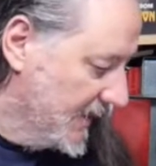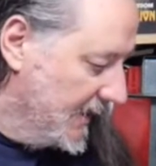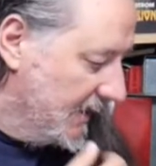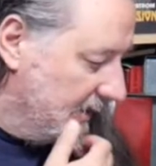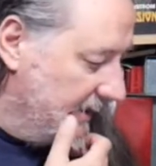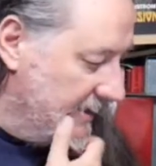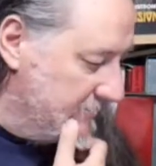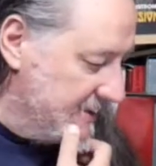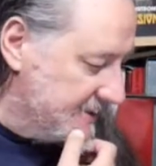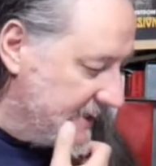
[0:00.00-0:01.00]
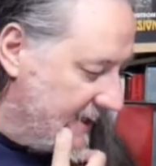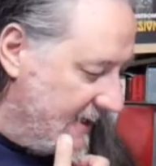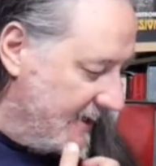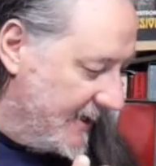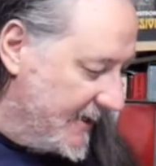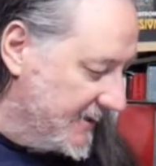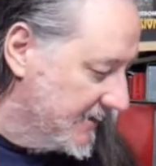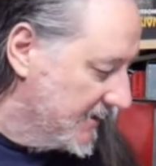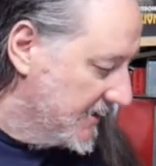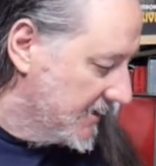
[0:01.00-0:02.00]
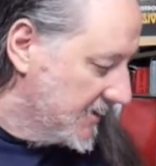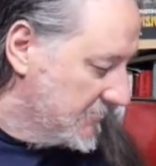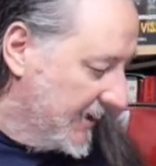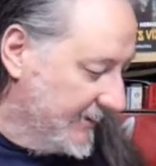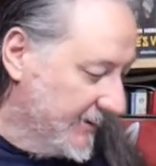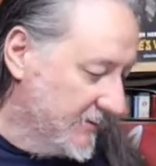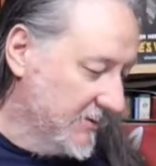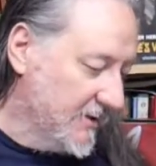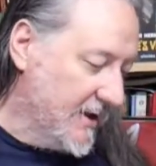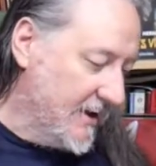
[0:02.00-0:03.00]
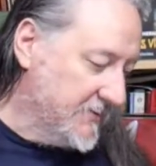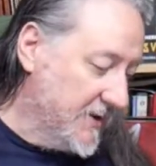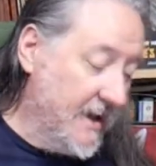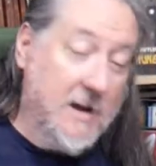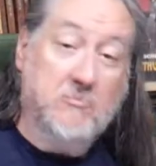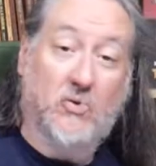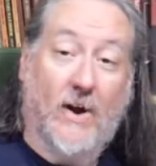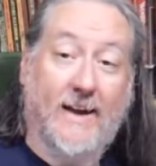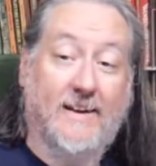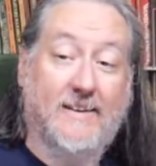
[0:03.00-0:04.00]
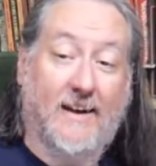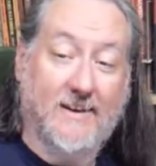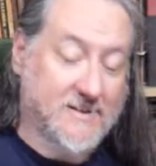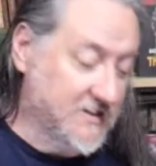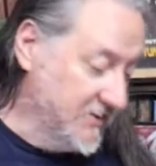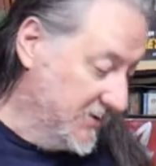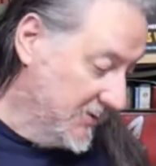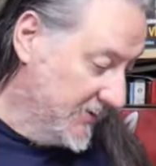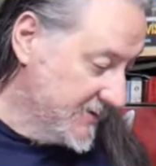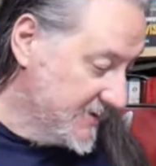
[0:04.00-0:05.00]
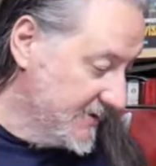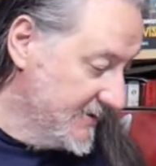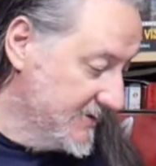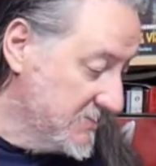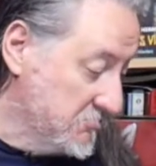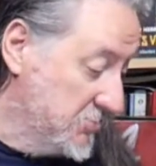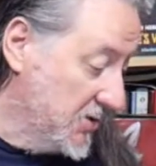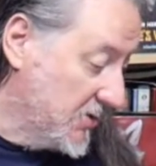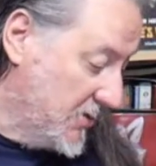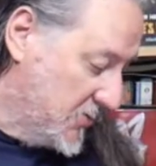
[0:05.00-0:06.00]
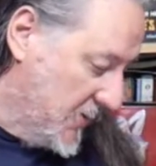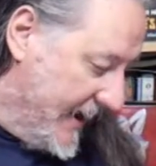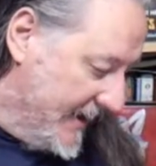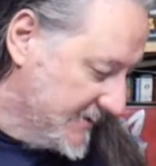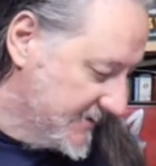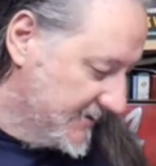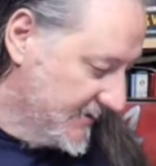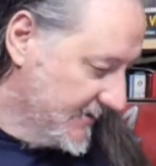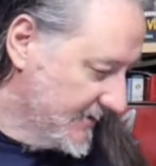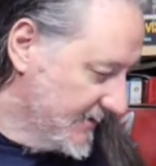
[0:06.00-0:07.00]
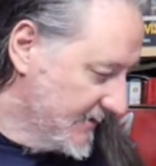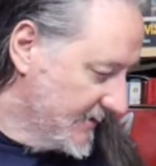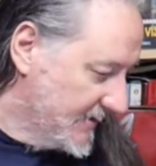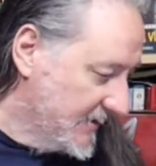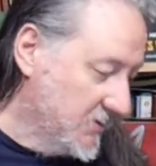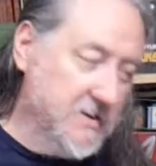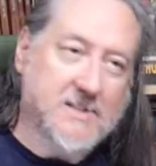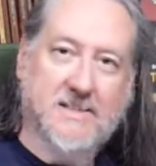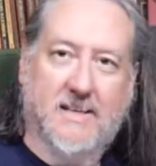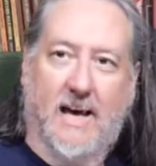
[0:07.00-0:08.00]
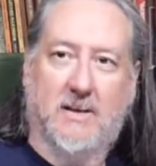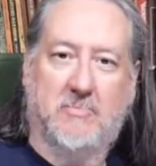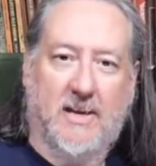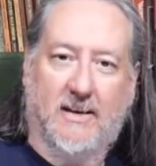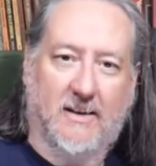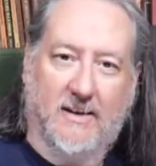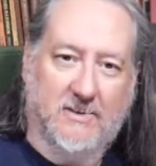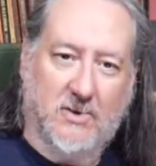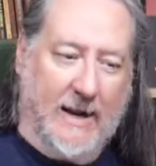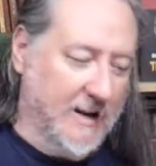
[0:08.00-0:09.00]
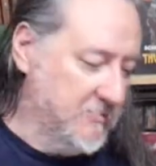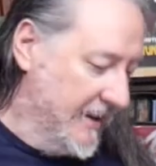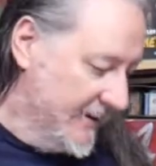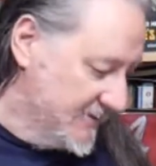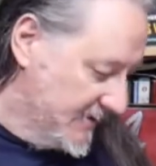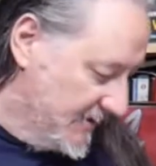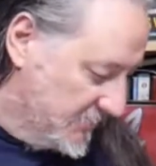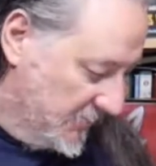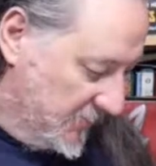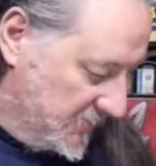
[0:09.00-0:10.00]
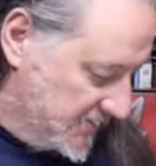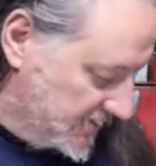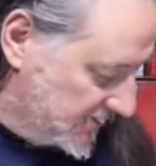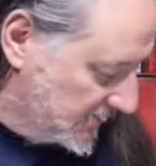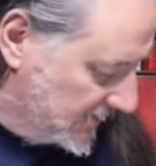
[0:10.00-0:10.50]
Lehman's Tiny Hut by Leonard Lukafka and Brian Neistel. This is Bureaucrats. Oh, this has got to be a Dragon Magazine April Fool's issue.